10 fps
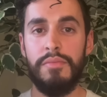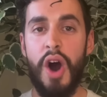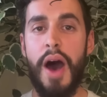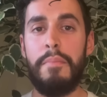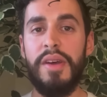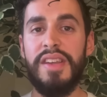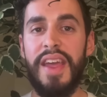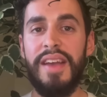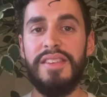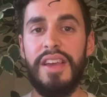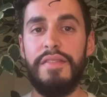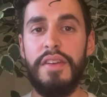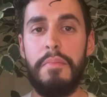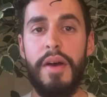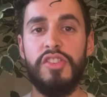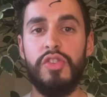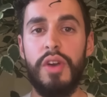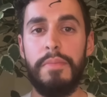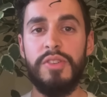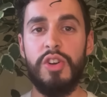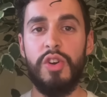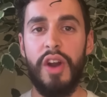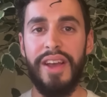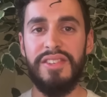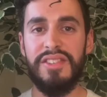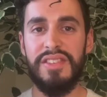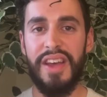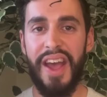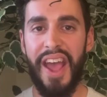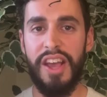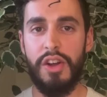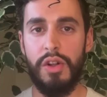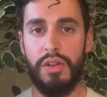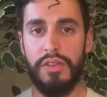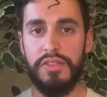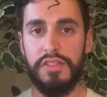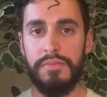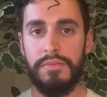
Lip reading: Muhammad can't even measure up to Christ's ankles.